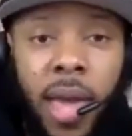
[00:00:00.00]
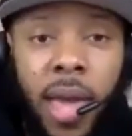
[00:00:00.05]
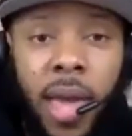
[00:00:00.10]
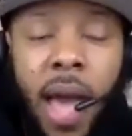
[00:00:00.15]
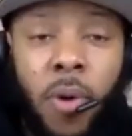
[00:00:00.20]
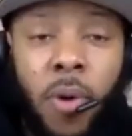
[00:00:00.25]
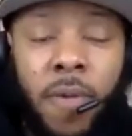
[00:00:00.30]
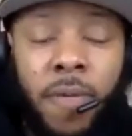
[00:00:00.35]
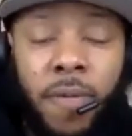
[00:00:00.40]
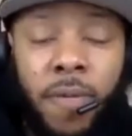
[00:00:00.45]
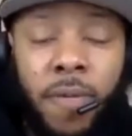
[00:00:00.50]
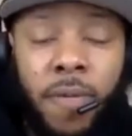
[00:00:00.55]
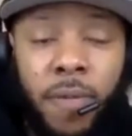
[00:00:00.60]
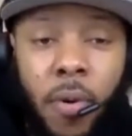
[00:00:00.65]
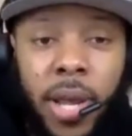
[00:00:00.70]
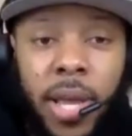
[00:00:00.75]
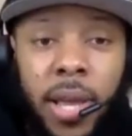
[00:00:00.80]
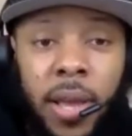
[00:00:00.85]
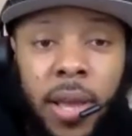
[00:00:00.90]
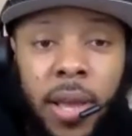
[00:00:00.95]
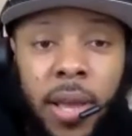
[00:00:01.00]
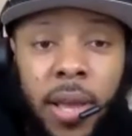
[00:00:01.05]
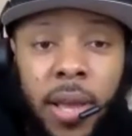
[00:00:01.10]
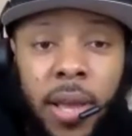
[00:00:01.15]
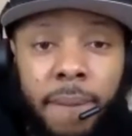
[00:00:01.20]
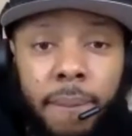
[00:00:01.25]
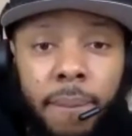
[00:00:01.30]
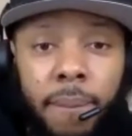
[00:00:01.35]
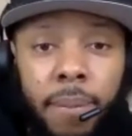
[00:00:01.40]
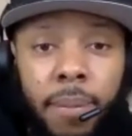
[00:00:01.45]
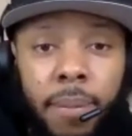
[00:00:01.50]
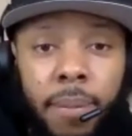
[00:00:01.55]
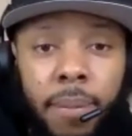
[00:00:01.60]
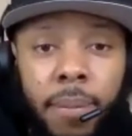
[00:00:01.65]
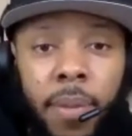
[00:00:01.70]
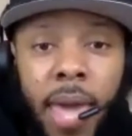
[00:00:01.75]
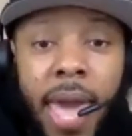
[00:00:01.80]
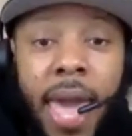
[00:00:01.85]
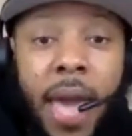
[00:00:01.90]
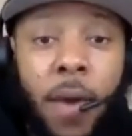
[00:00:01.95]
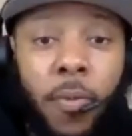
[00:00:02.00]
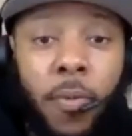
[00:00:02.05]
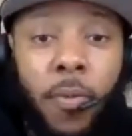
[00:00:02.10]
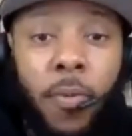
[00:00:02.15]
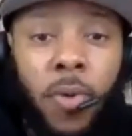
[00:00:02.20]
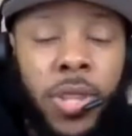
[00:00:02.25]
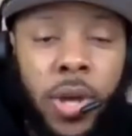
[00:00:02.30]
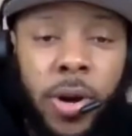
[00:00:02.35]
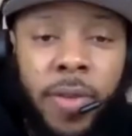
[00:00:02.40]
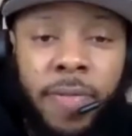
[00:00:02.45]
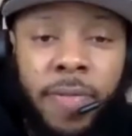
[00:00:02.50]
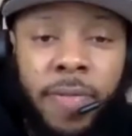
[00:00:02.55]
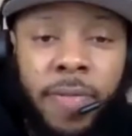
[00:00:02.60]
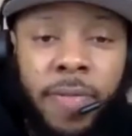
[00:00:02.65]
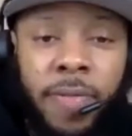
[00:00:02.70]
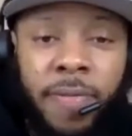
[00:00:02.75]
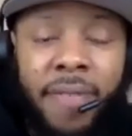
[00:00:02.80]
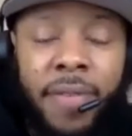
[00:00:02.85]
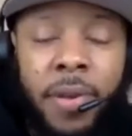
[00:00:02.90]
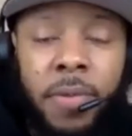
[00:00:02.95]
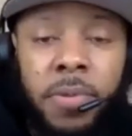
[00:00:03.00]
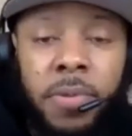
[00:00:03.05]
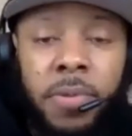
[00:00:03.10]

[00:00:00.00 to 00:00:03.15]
at 140 and 135.